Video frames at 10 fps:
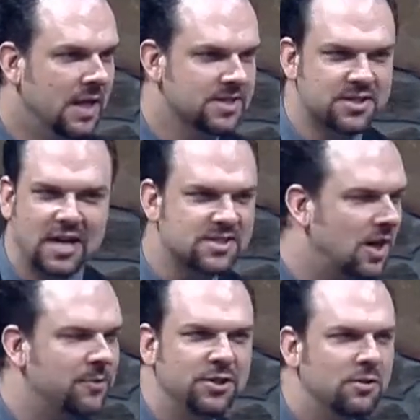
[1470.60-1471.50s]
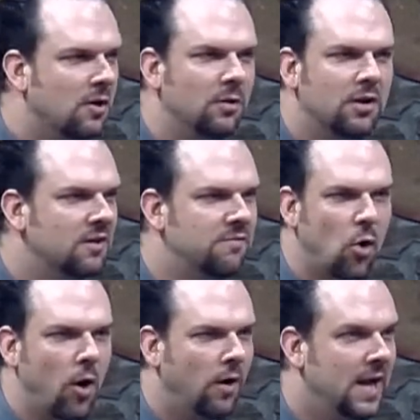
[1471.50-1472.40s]
It's not something you go looking
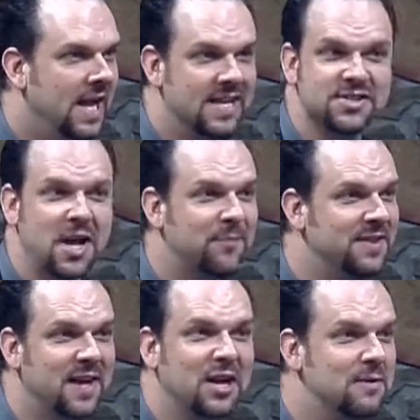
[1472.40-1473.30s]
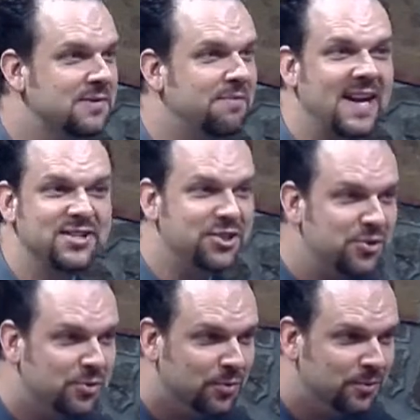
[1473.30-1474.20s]
for. It's something that comes finds
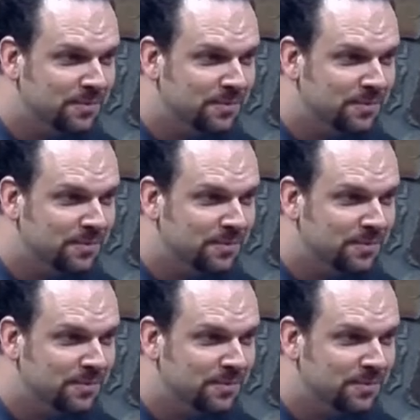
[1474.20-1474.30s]
you.